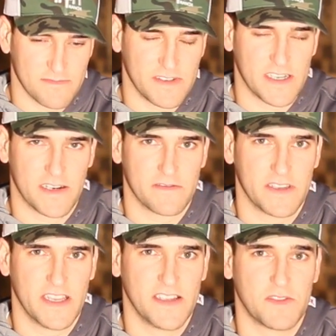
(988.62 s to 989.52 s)
You know,
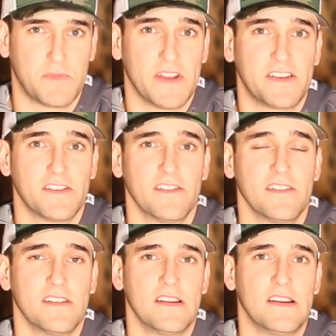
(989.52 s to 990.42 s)
he is a pitcher.
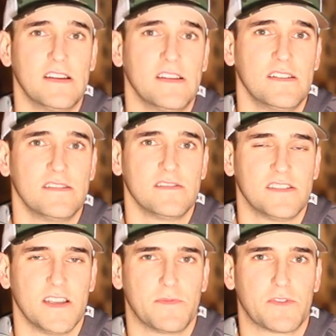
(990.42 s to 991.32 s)

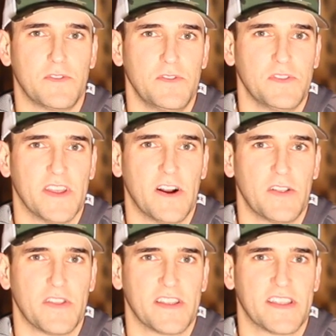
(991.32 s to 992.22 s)
Typical. They all
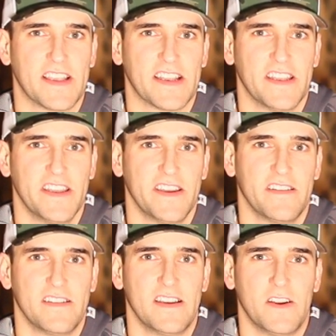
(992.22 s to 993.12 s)
think they can
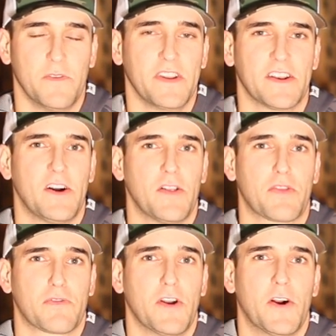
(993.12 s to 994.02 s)
hit. We can all
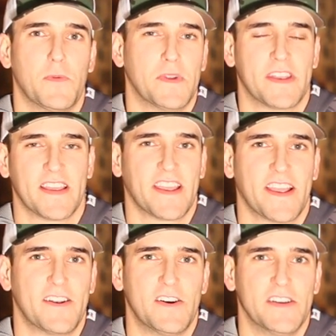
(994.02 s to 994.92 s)
throw, but they
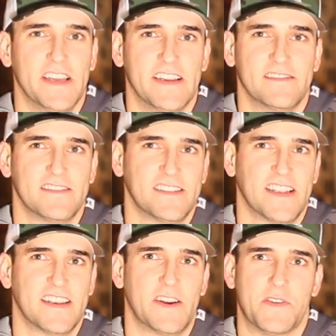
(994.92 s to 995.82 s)
can't all hit, and
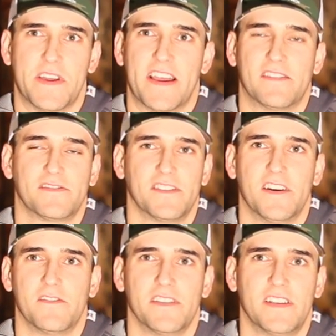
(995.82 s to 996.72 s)
they know that.
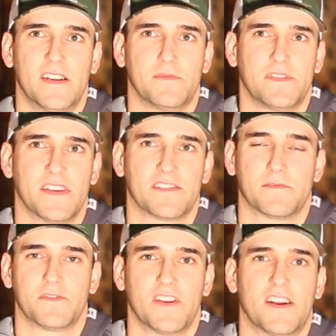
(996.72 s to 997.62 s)
So it upsets
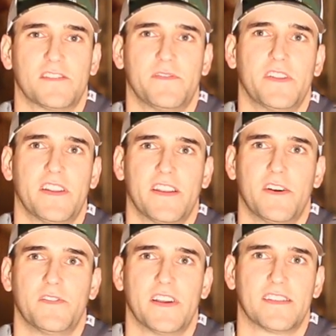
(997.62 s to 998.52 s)
them. Josh, if you didn't
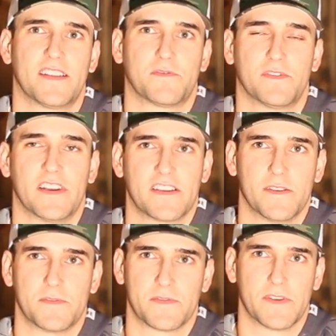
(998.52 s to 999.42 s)
know that, that's where that
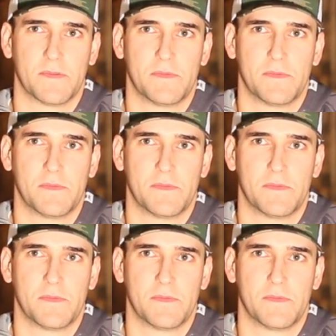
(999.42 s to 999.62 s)
comes from.